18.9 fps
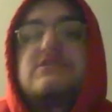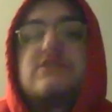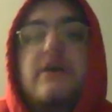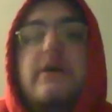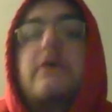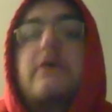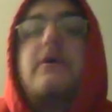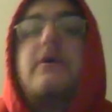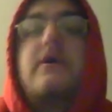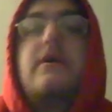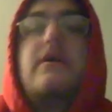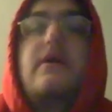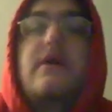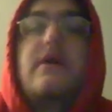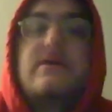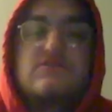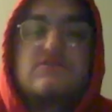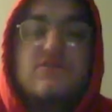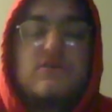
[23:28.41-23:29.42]
So
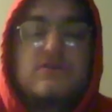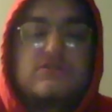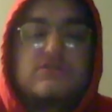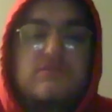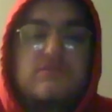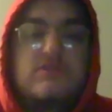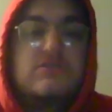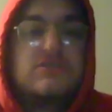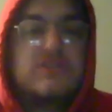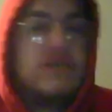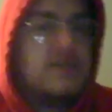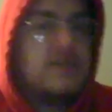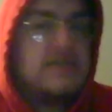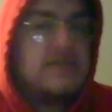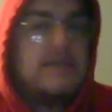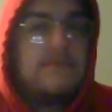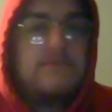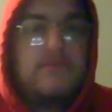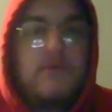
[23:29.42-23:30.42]
as long as we just like
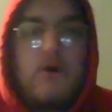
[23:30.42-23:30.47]
keep